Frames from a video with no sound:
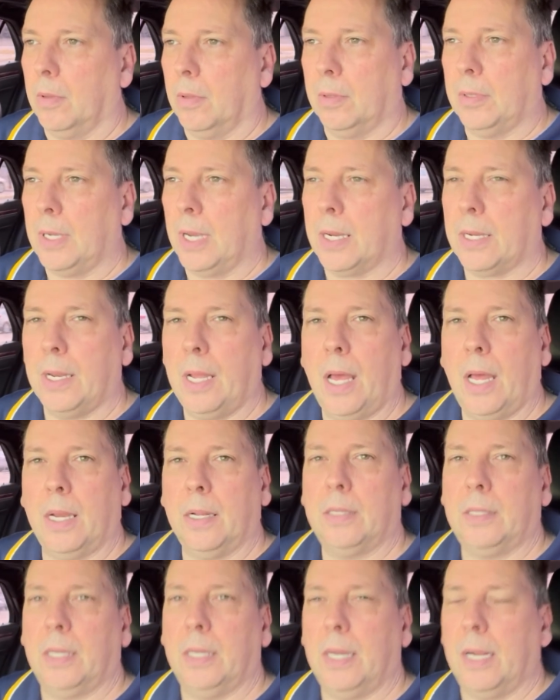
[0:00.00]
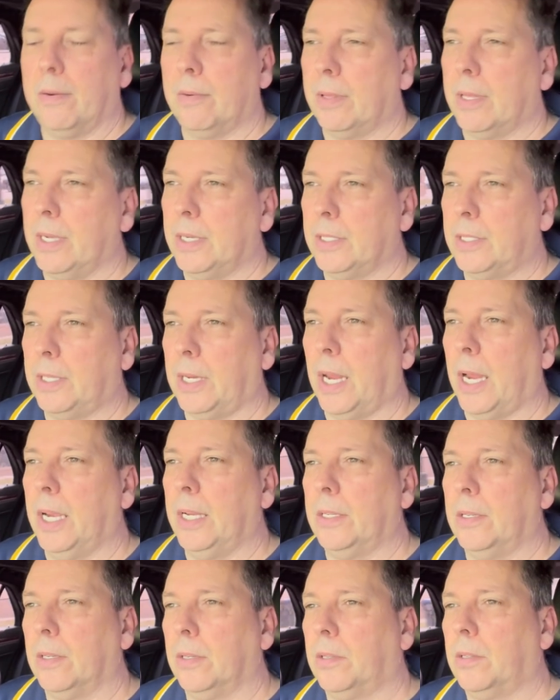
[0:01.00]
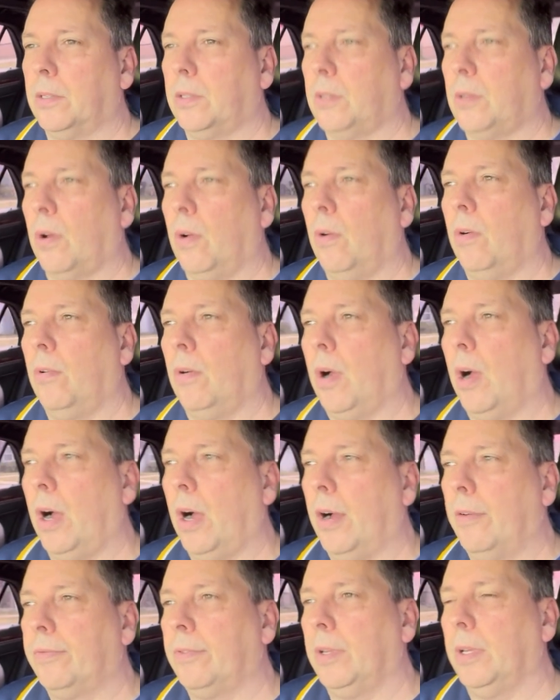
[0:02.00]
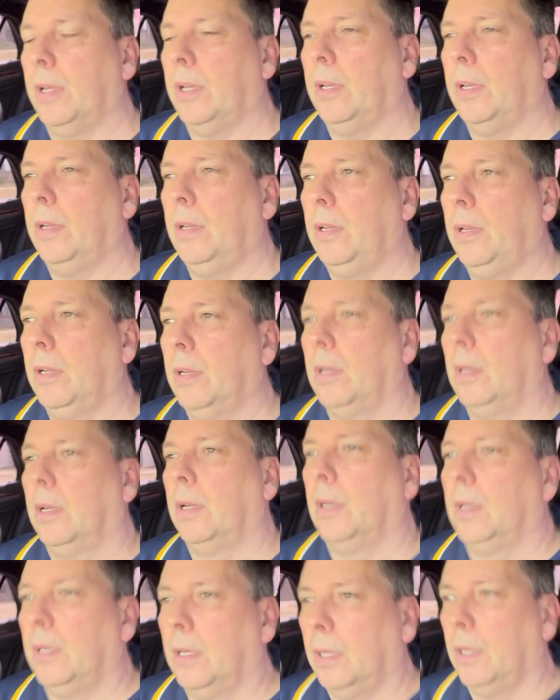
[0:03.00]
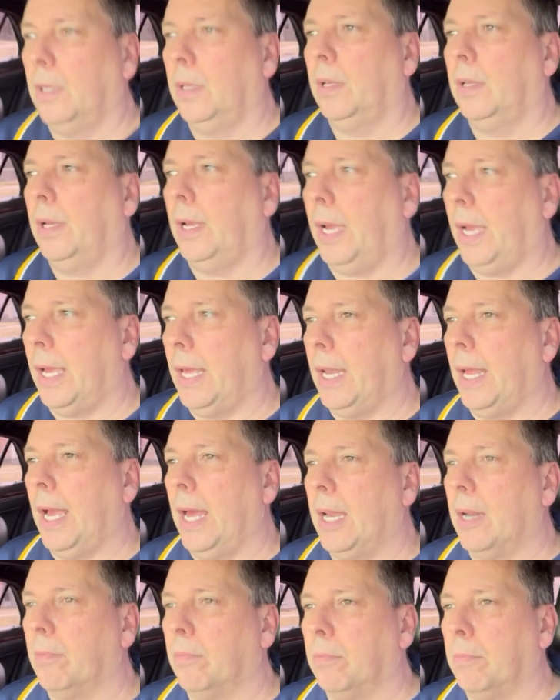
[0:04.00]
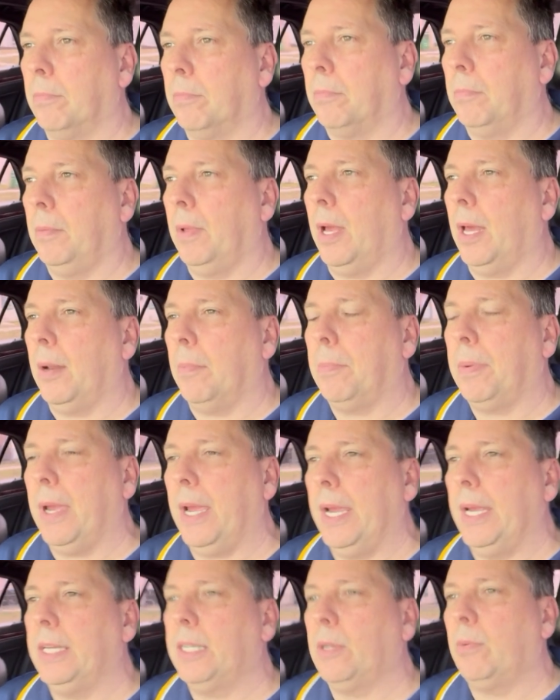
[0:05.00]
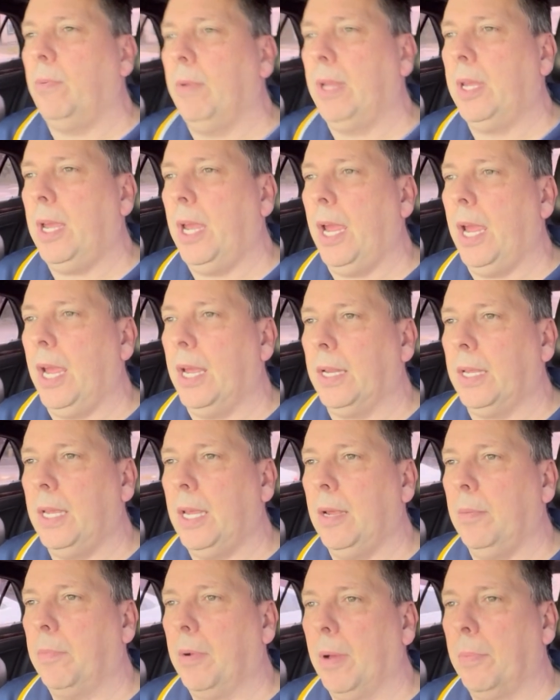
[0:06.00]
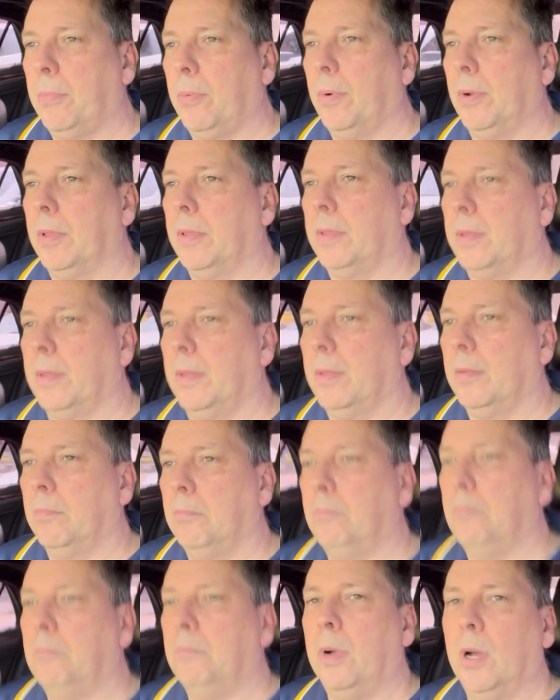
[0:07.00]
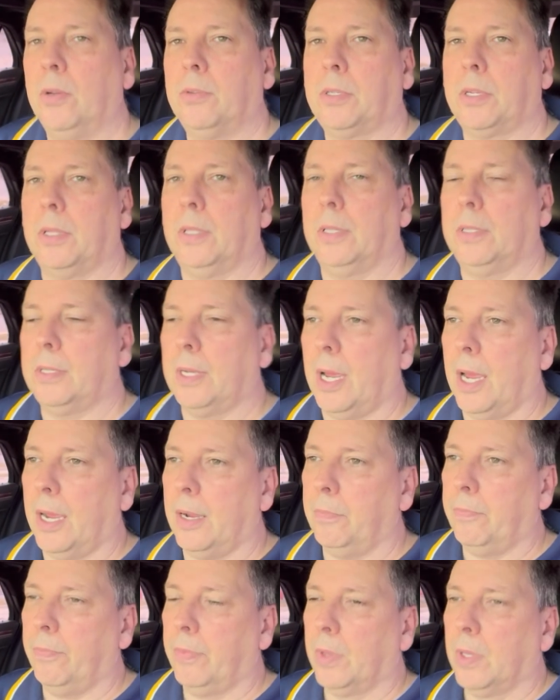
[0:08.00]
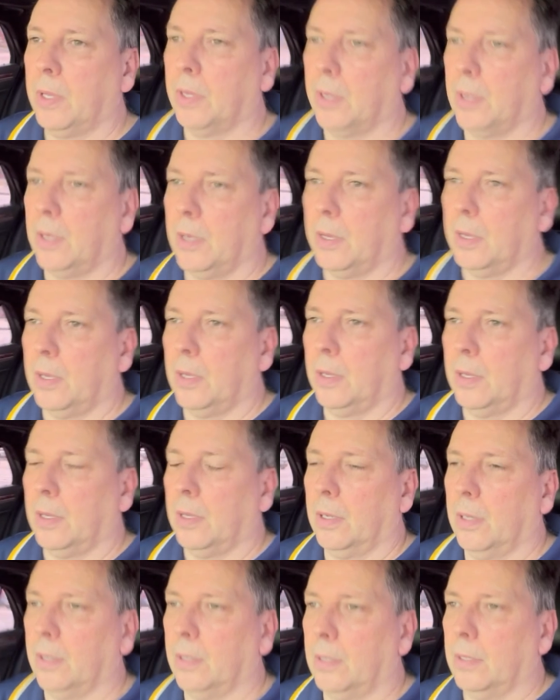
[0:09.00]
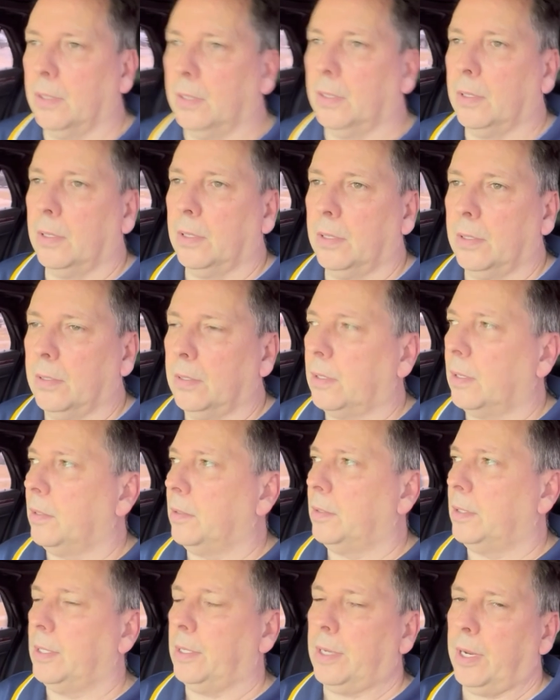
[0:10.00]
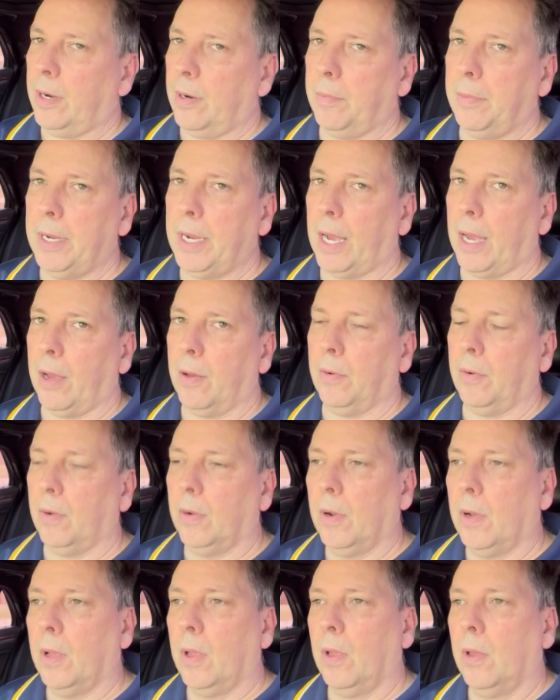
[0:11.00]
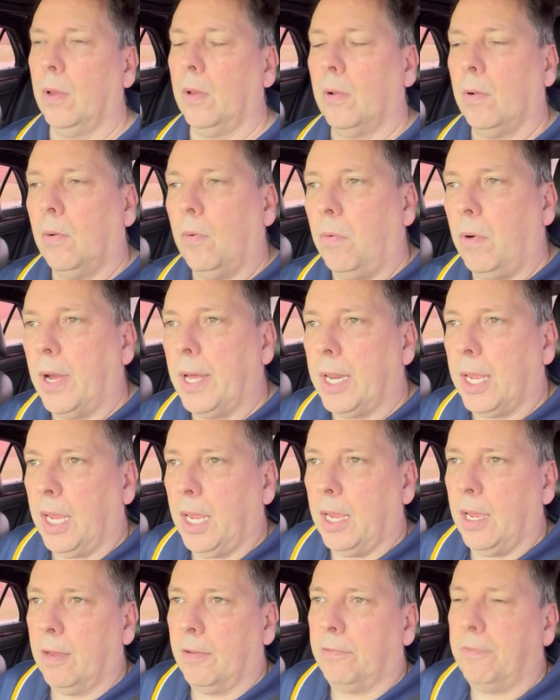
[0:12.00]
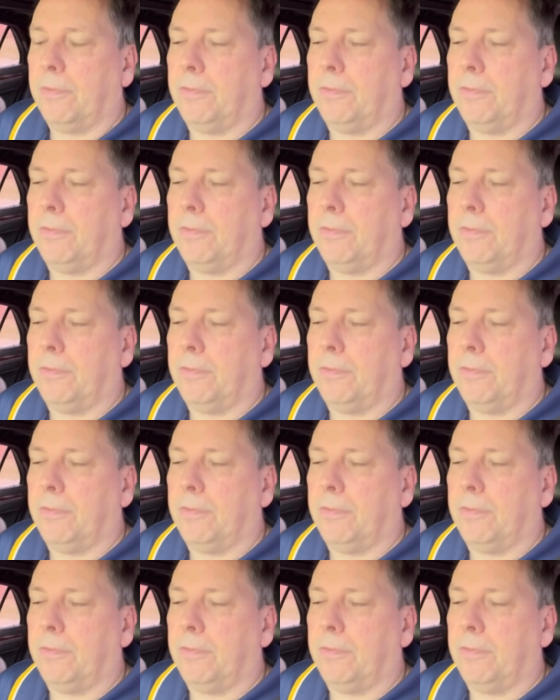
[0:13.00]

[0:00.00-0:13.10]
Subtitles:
Technology and everything changes so often and at a pace we can't keep up with most of the time. So just hear me out. What if...